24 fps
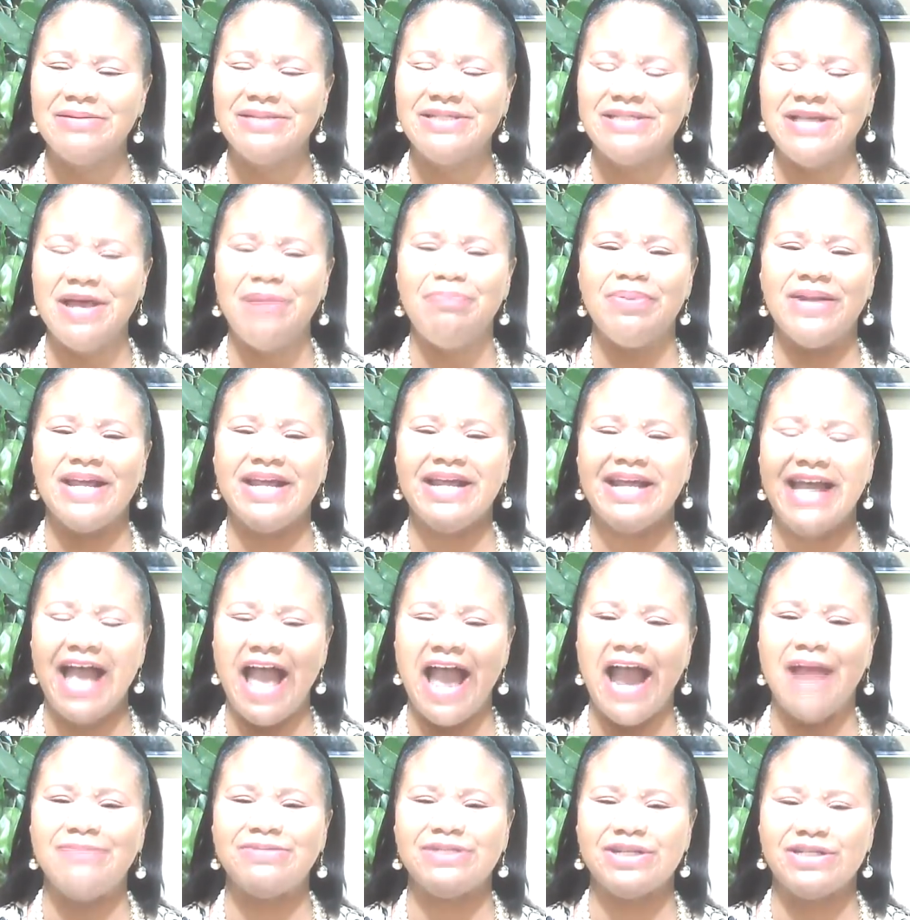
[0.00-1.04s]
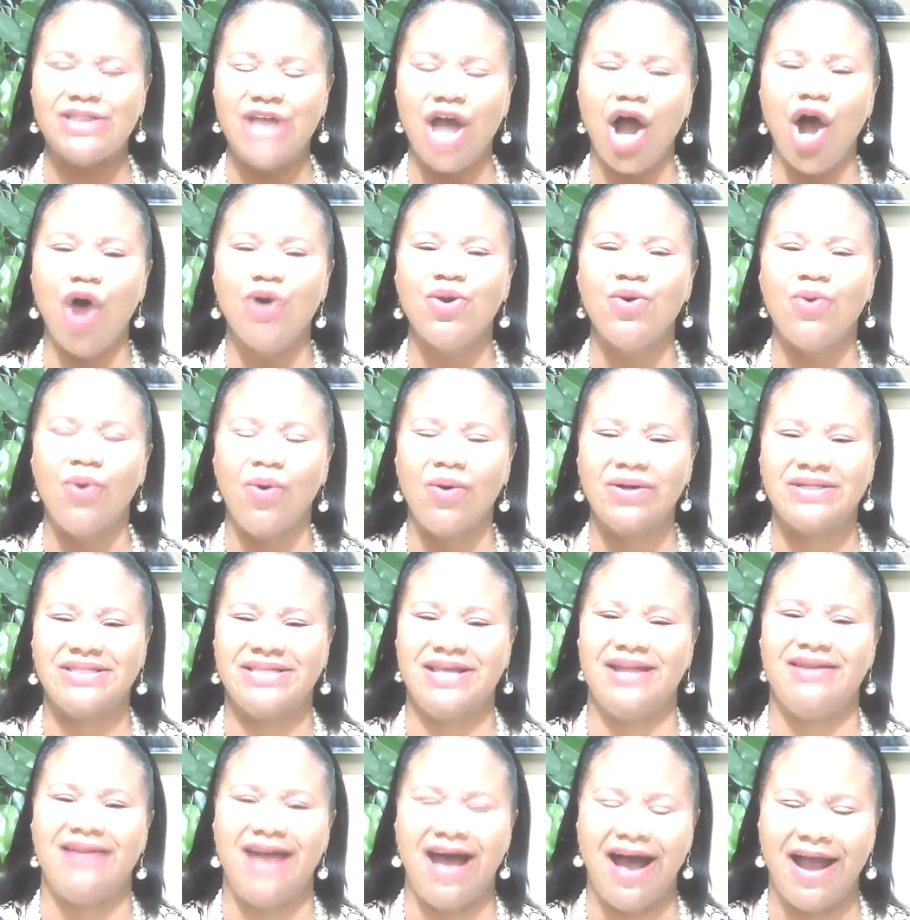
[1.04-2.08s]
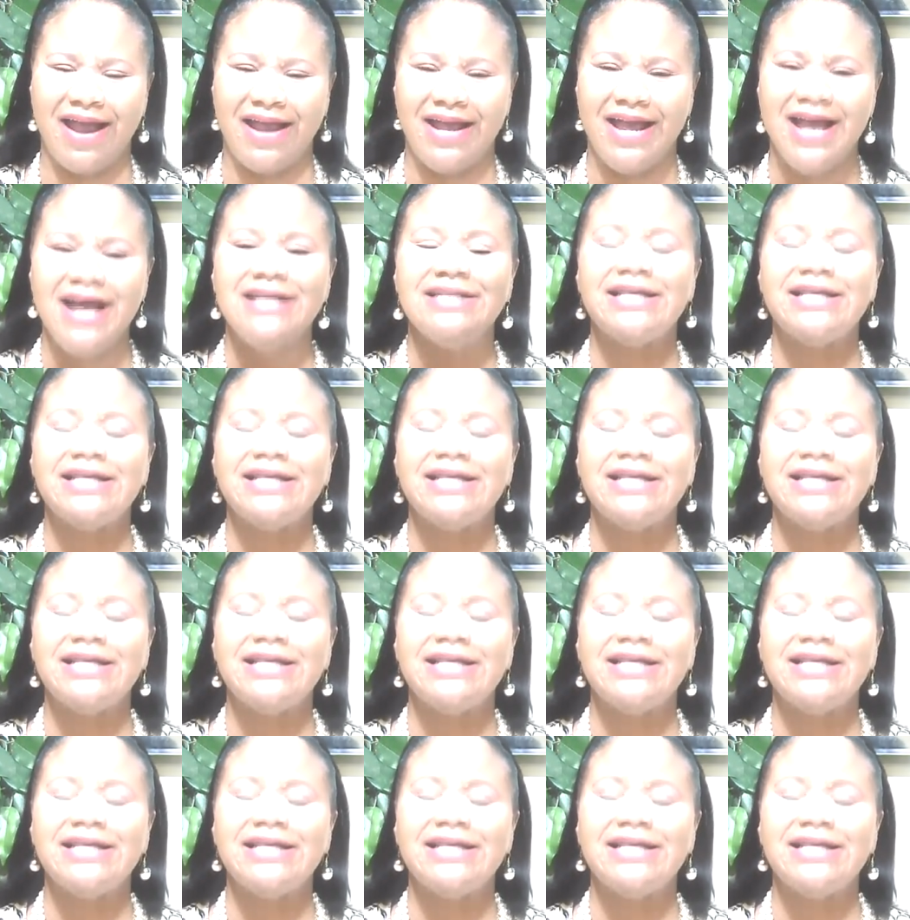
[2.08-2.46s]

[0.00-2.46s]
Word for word: simply came to tell you on tonight